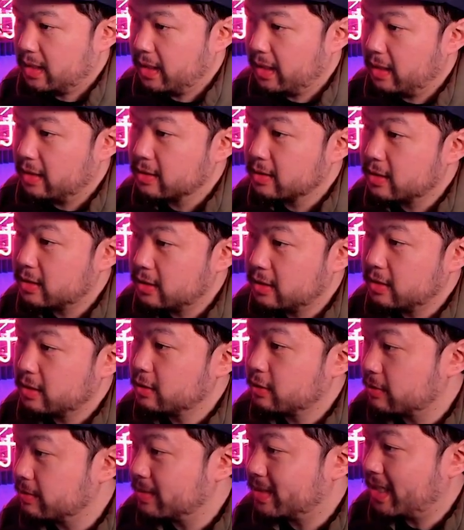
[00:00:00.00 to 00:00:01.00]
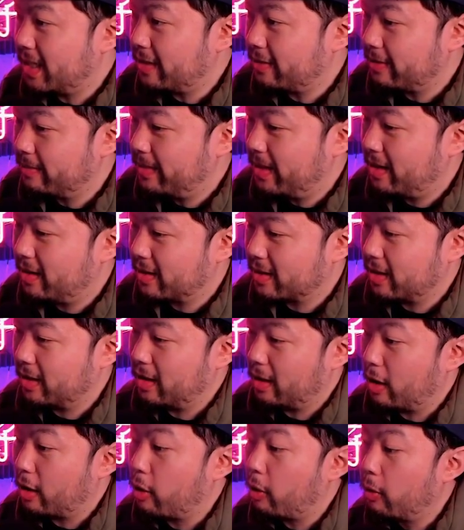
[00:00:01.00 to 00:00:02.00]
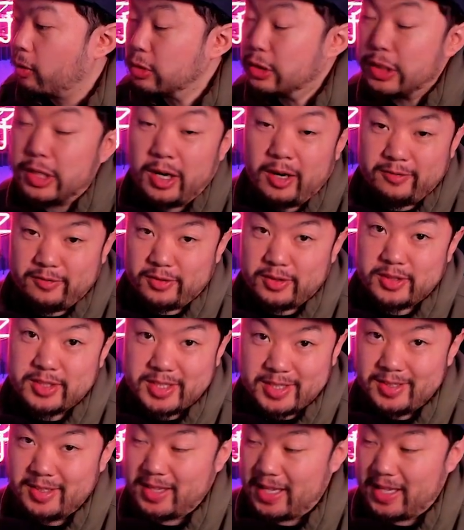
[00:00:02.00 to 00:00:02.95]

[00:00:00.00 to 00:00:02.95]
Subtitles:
the youngsters from South America are holding on for dear